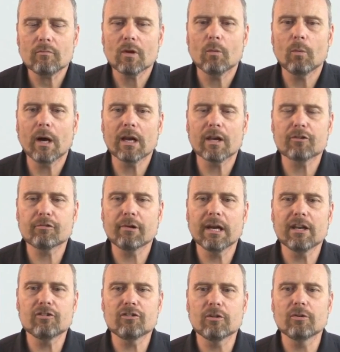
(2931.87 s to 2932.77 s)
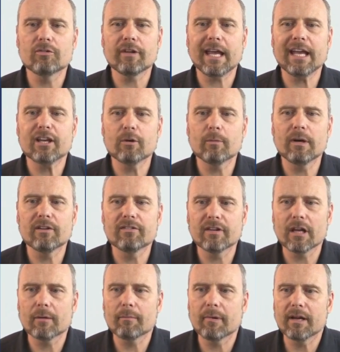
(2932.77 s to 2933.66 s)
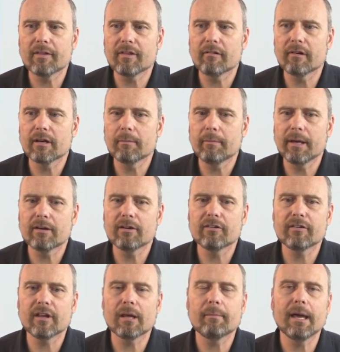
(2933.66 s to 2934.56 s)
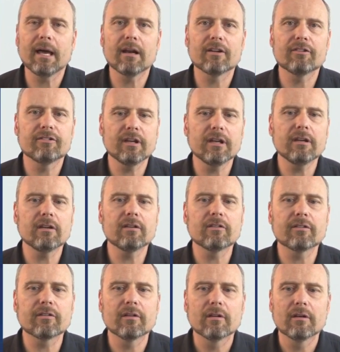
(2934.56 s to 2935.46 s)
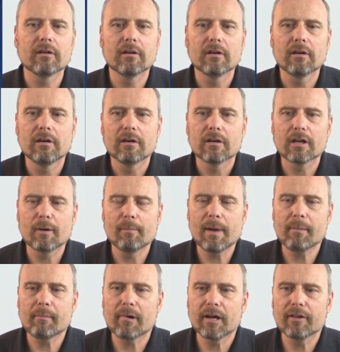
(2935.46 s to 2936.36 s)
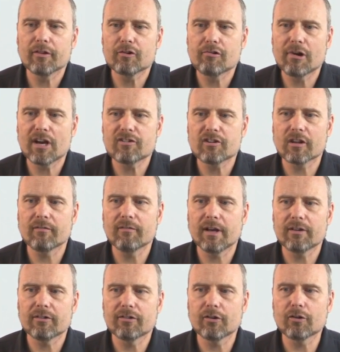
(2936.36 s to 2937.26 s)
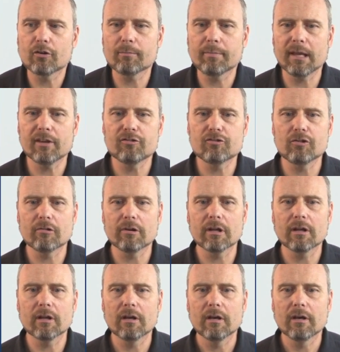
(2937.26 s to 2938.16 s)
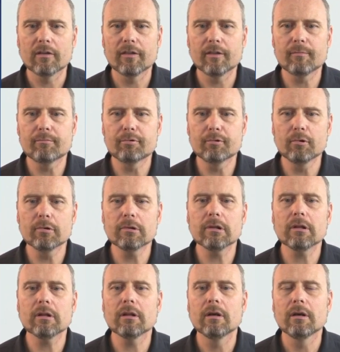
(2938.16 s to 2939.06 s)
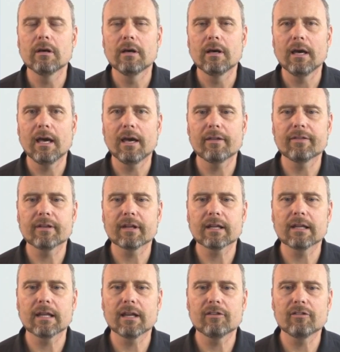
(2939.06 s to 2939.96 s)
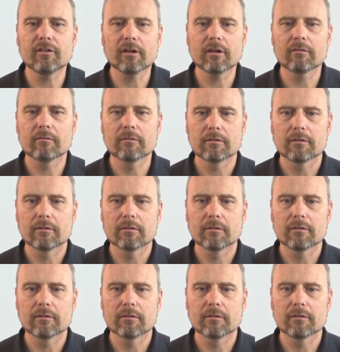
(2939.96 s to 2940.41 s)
While Israeli Jews annually celebrate their Independence Day, Palestinians commemorate the tragic events that took place during the brutal ethnic cleansing.